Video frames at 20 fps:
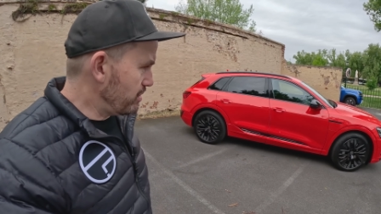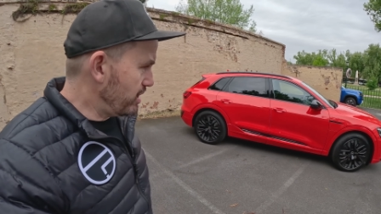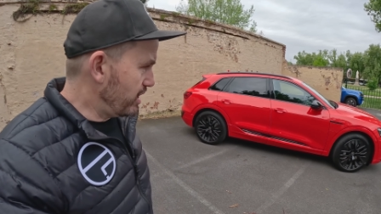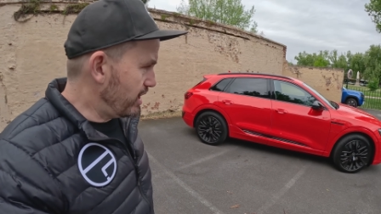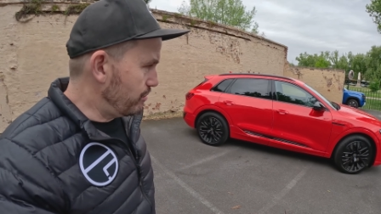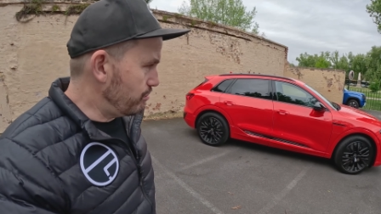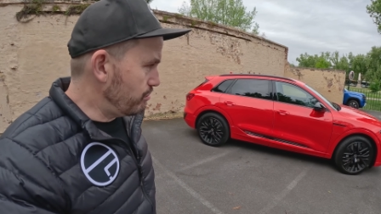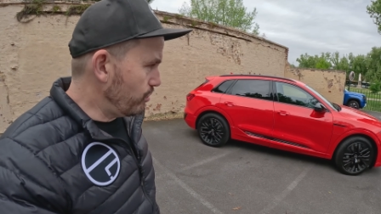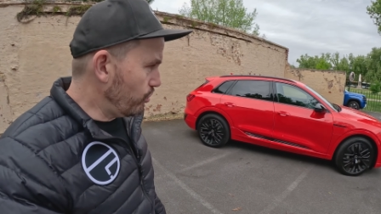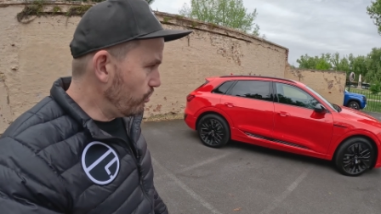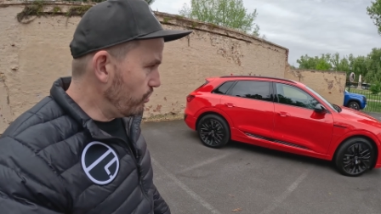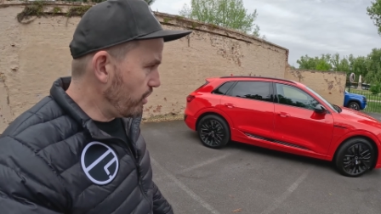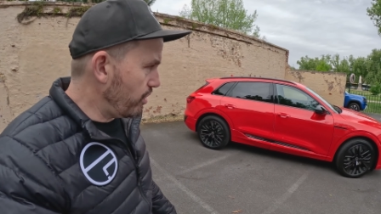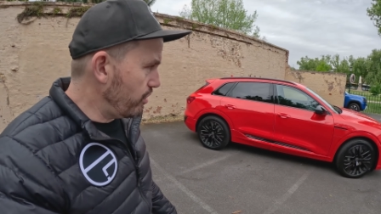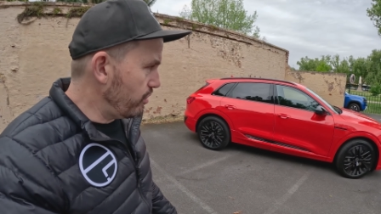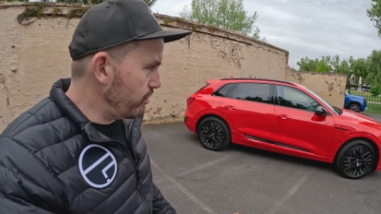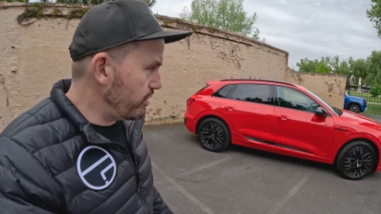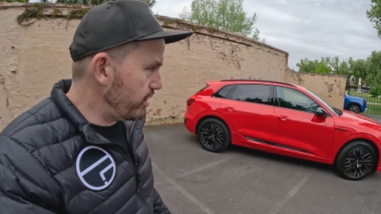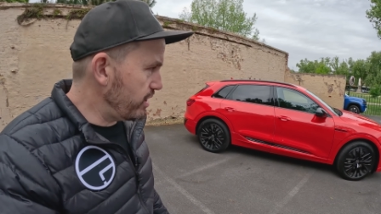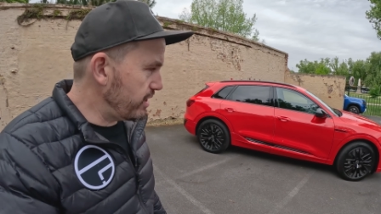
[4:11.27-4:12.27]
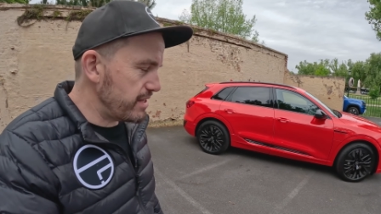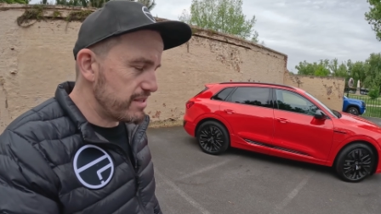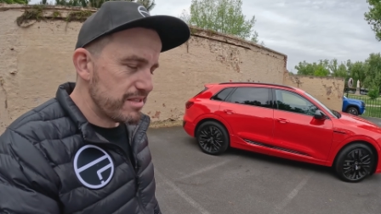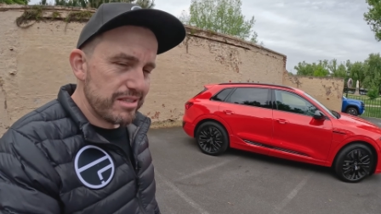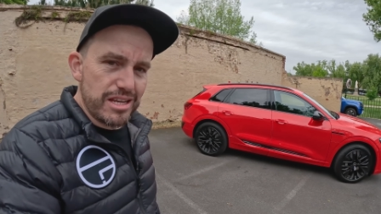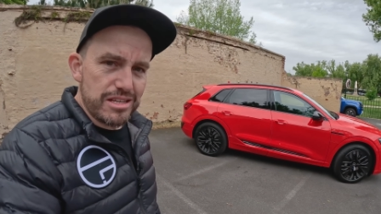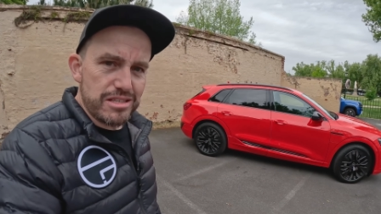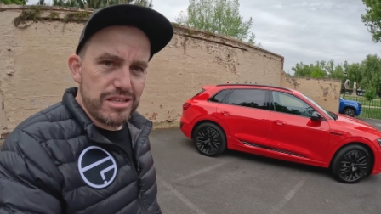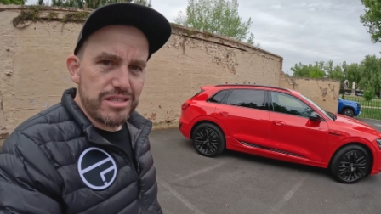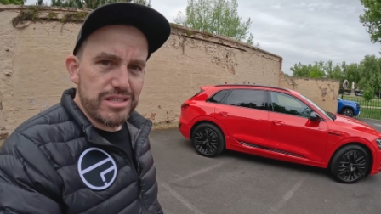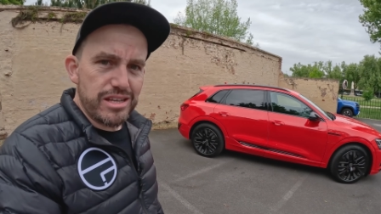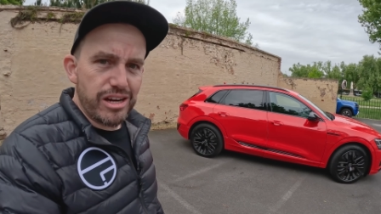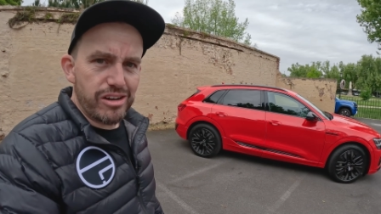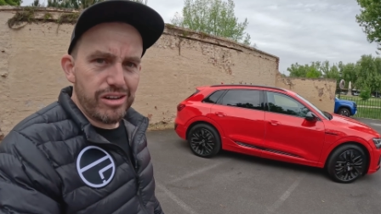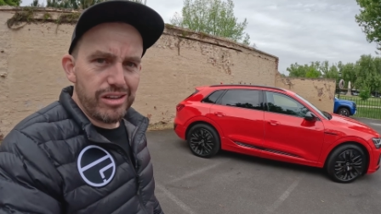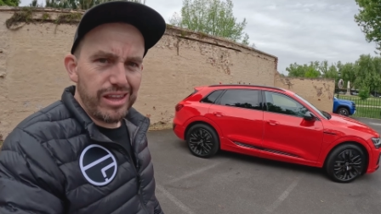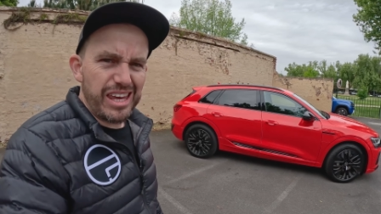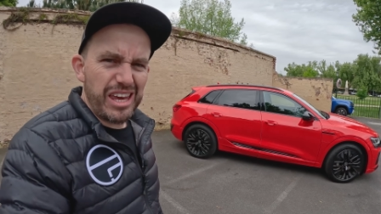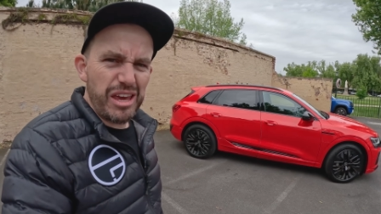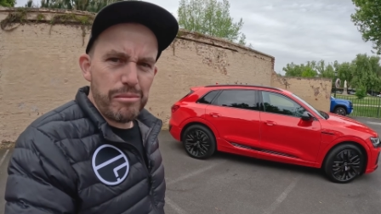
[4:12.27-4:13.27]
um, although it isn't
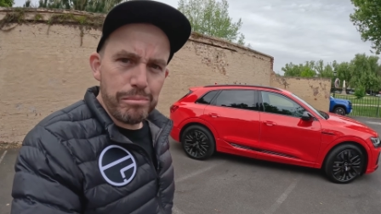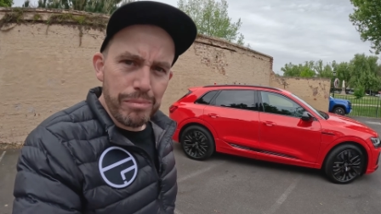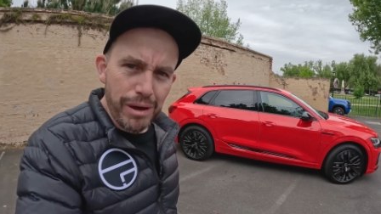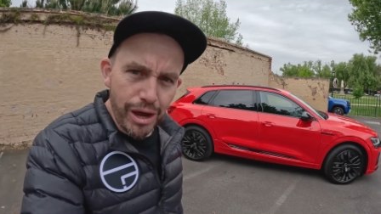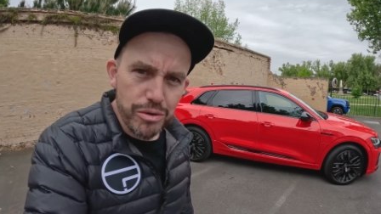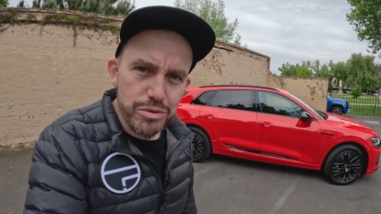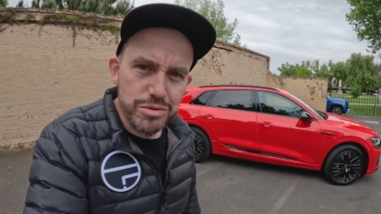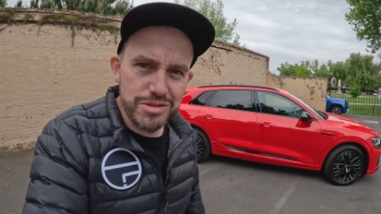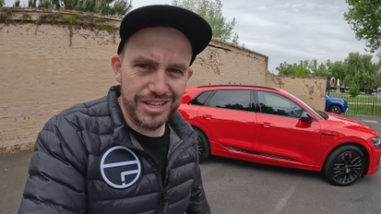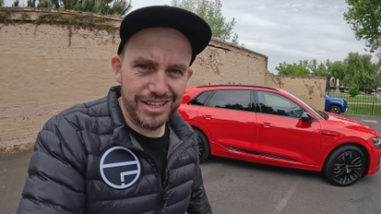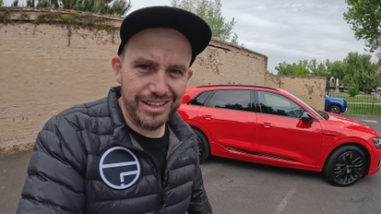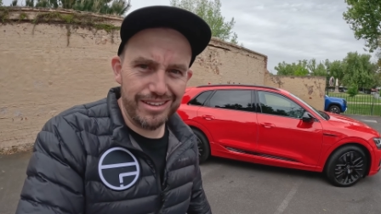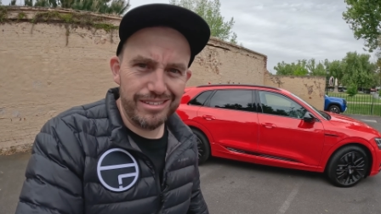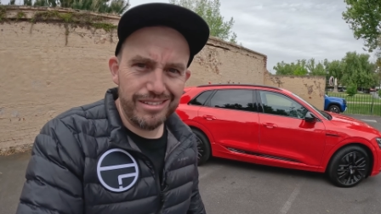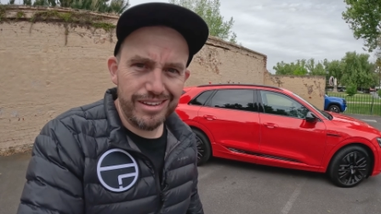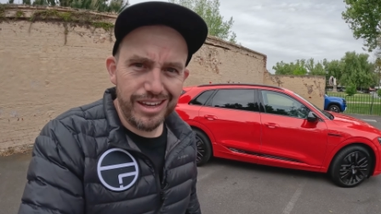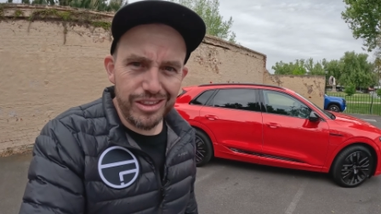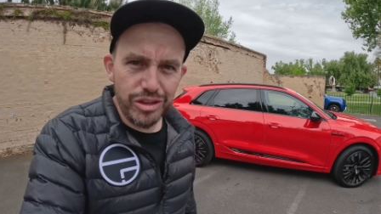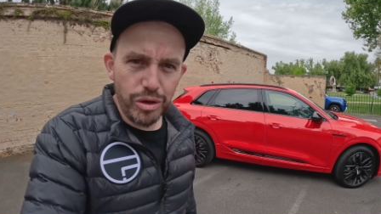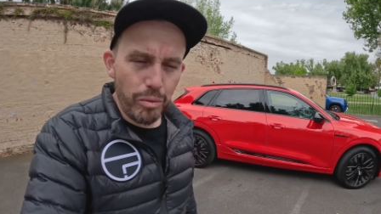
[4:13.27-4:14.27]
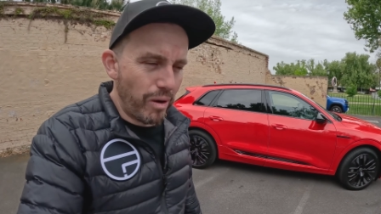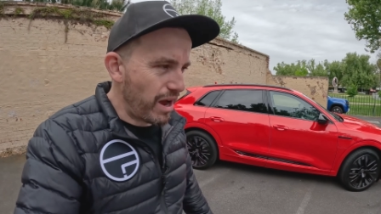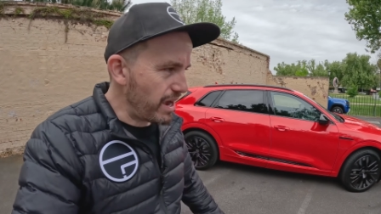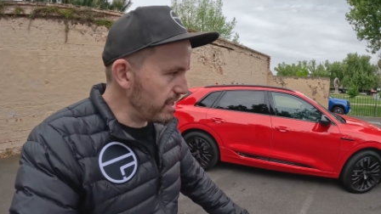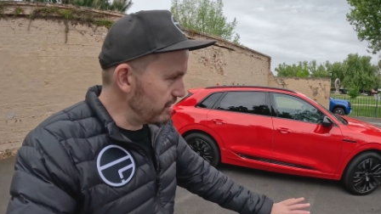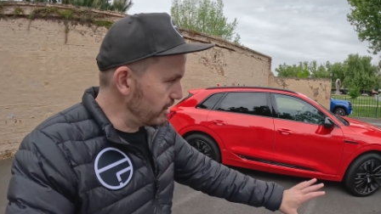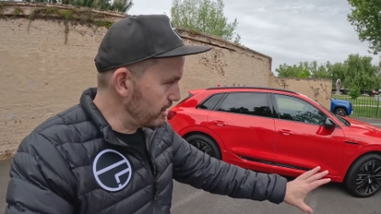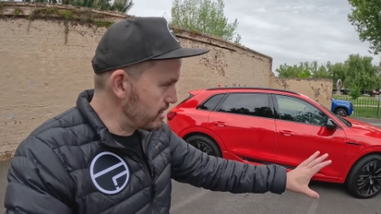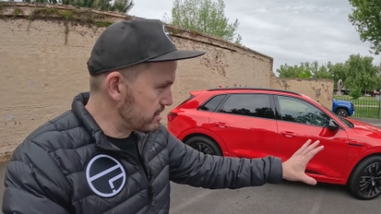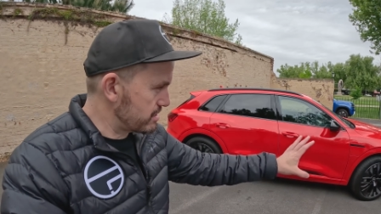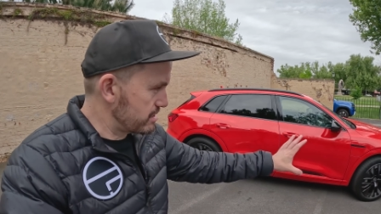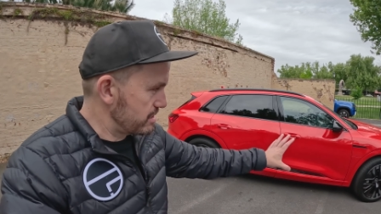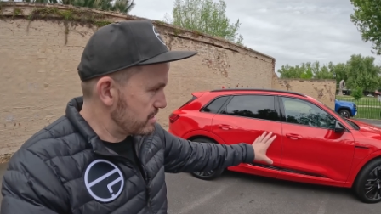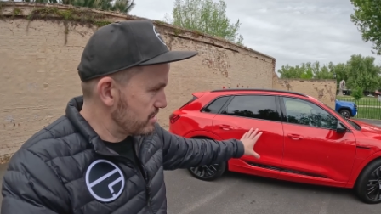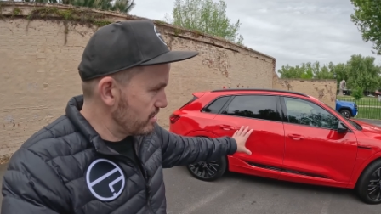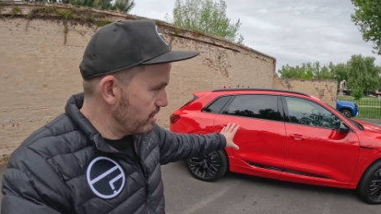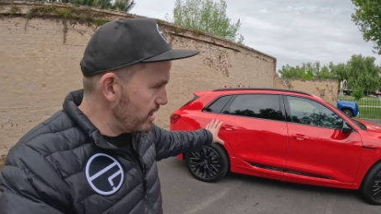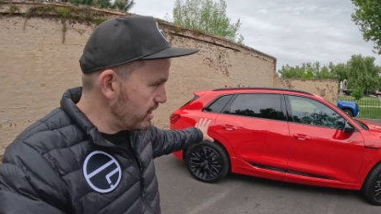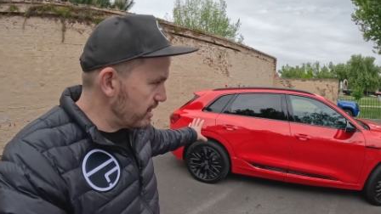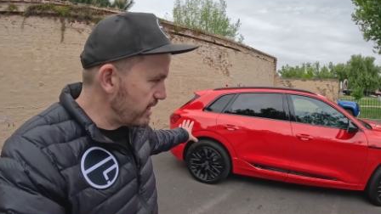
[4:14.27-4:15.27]
necessarily imposing in the way that it's
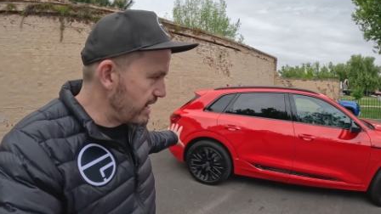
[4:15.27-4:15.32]
designed.